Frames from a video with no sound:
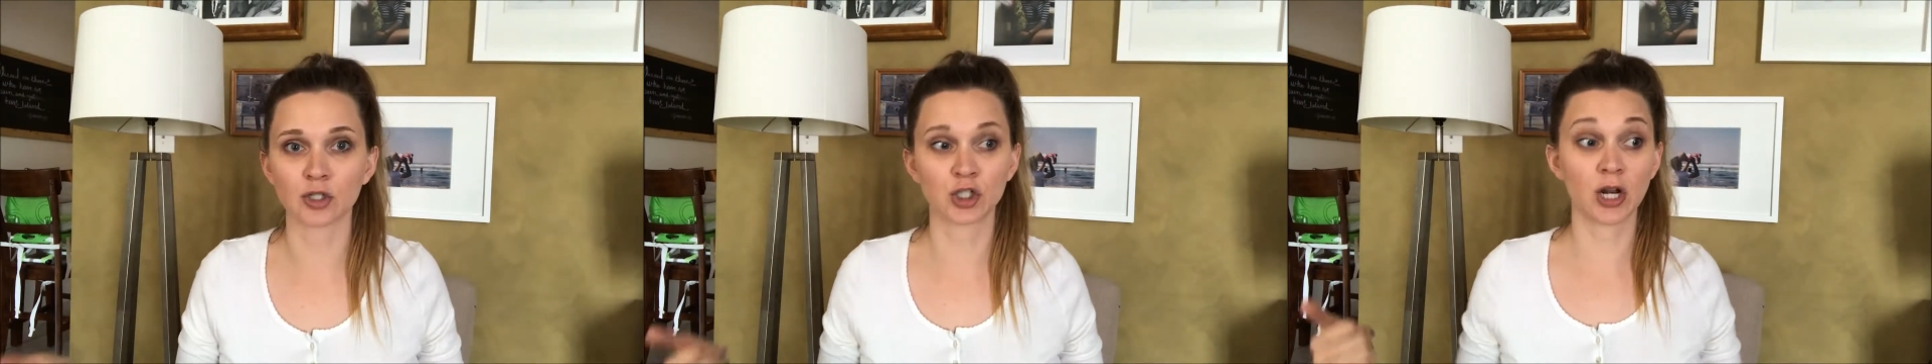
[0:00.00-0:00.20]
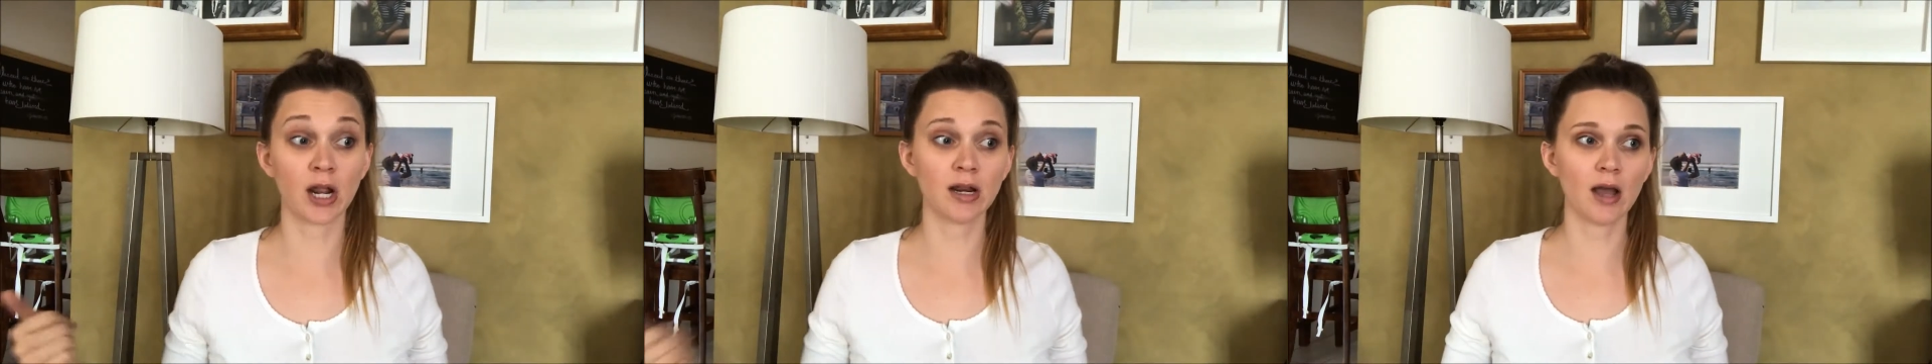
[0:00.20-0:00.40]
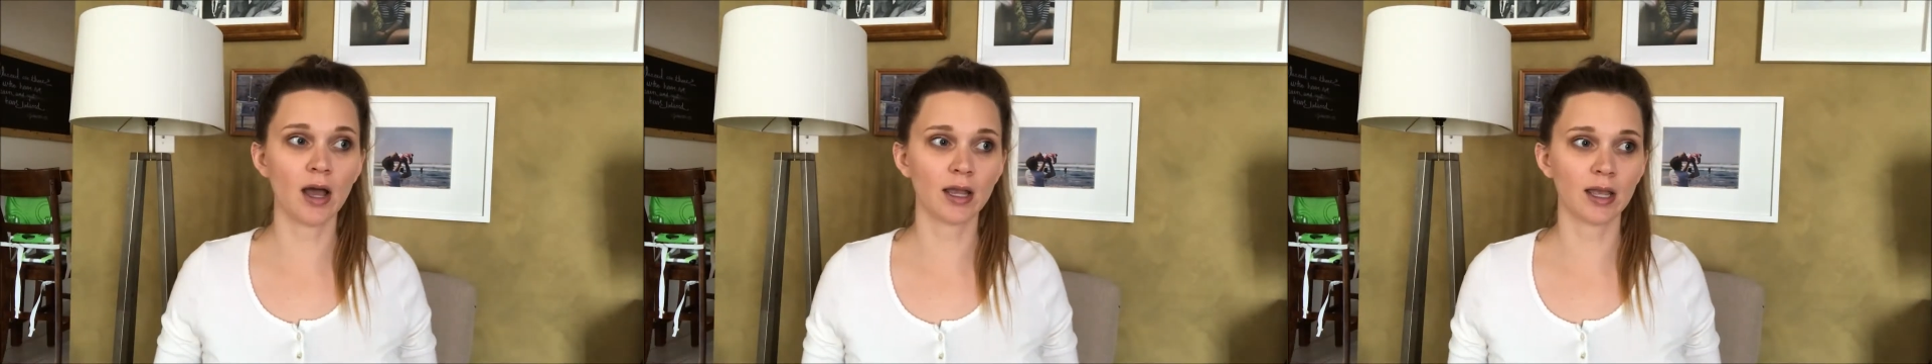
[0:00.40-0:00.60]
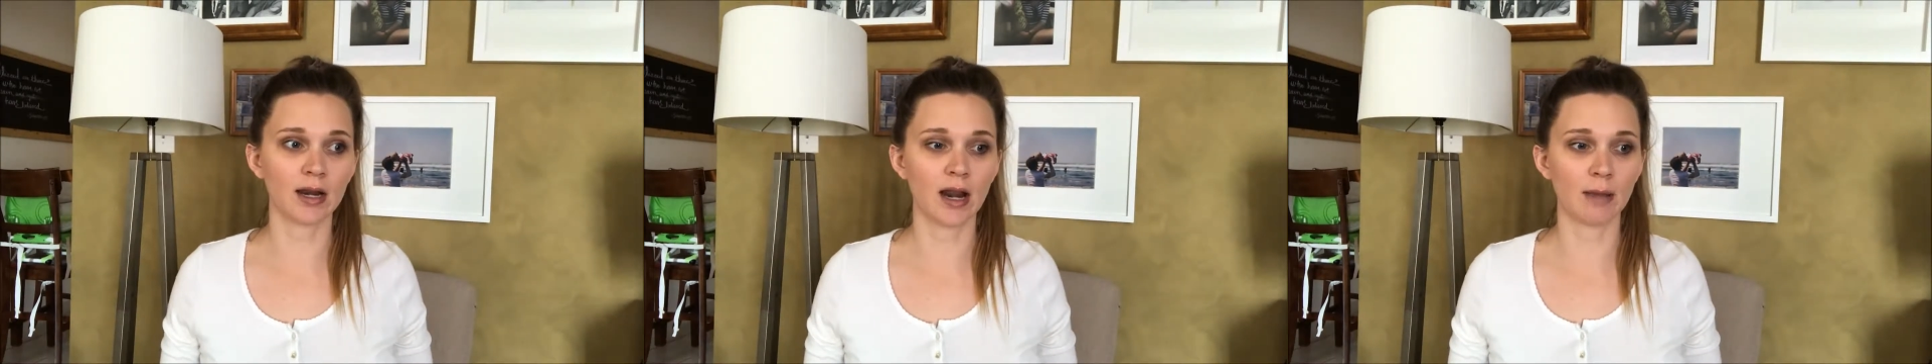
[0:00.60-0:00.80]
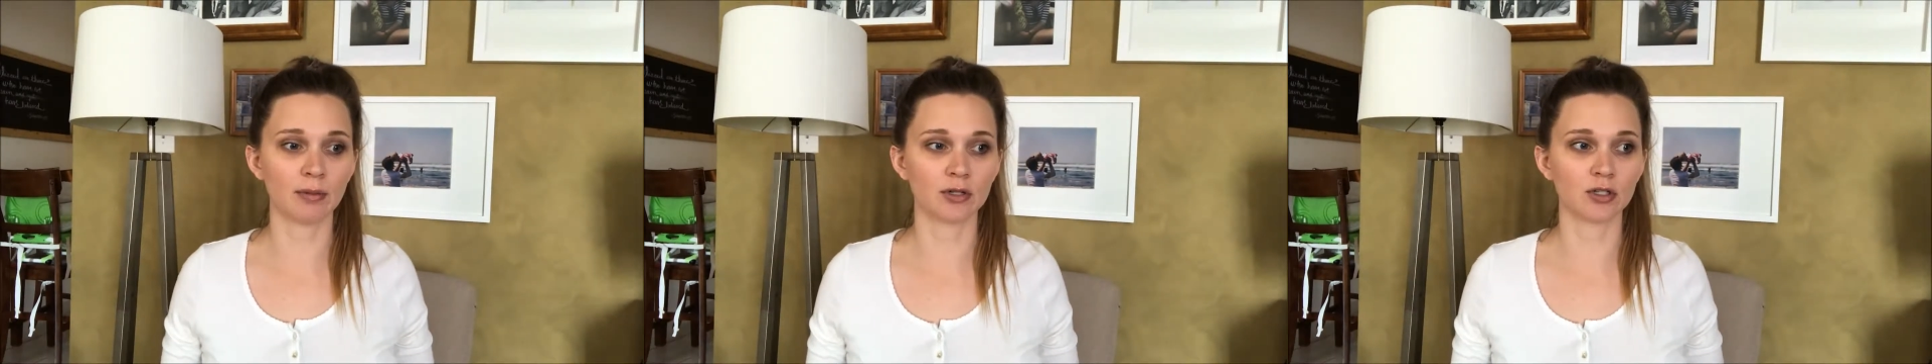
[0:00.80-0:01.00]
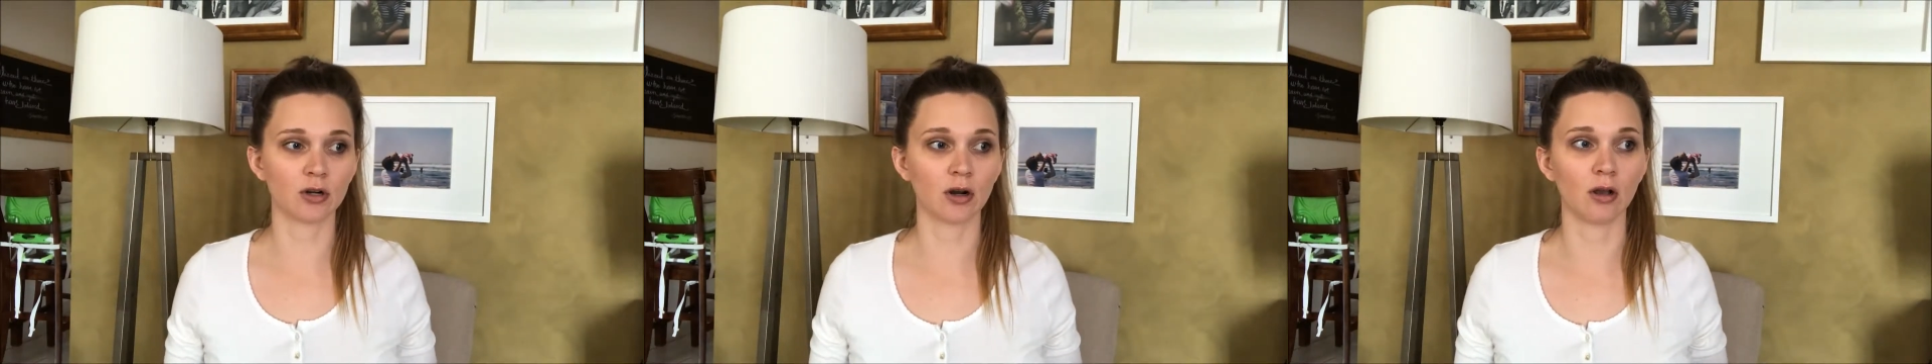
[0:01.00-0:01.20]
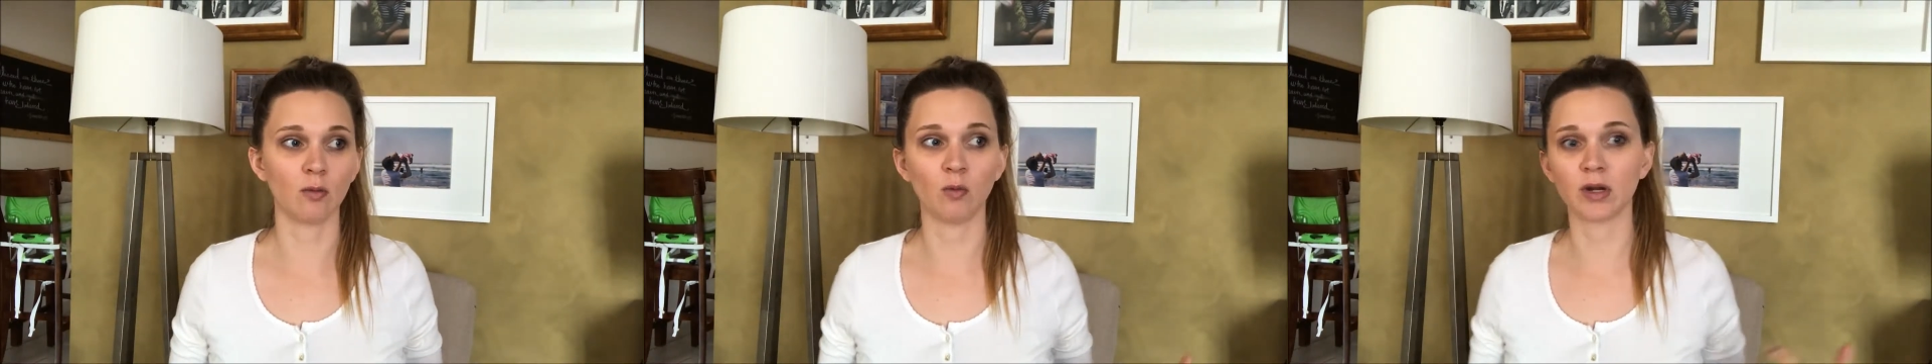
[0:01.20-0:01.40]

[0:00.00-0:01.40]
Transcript: Should I not get an epidural?